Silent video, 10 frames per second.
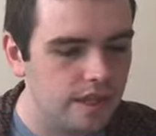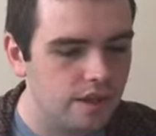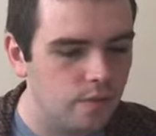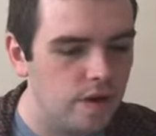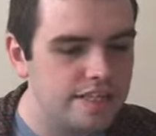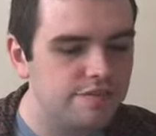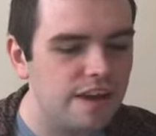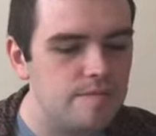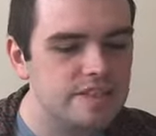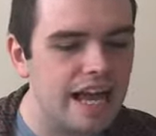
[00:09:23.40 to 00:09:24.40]
Which
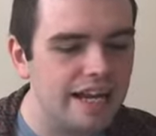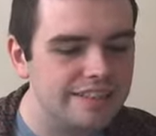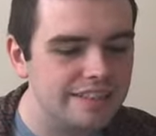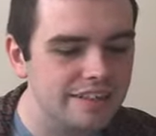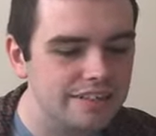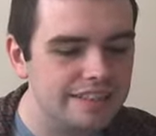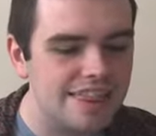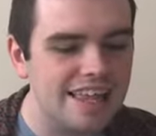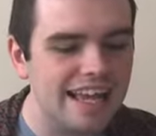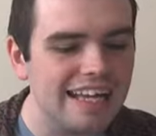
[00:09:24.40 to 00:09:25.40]
famous actor did
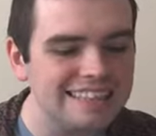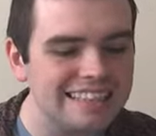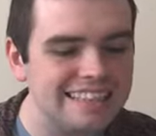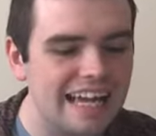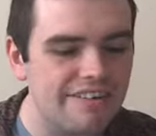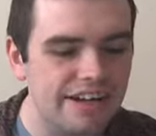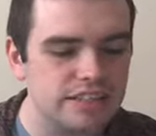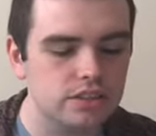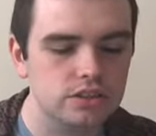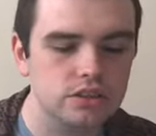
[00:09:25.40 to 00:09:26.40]
the casting directors